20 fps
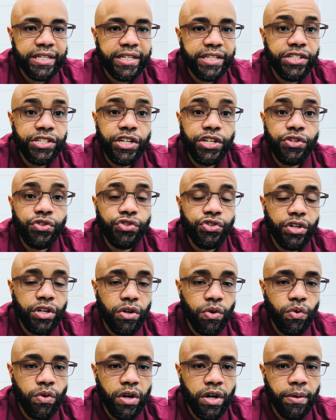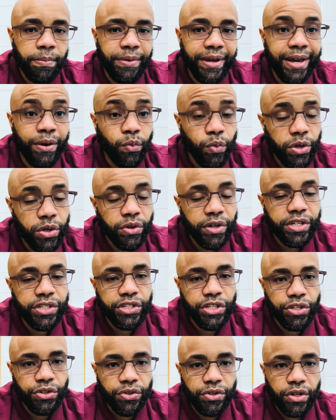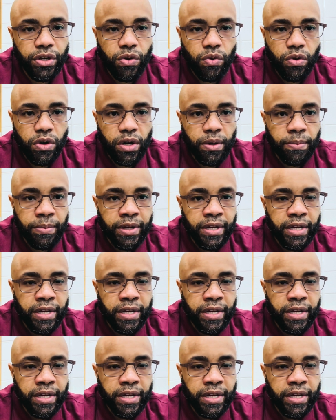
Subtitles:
continues to go up and will continue to go up.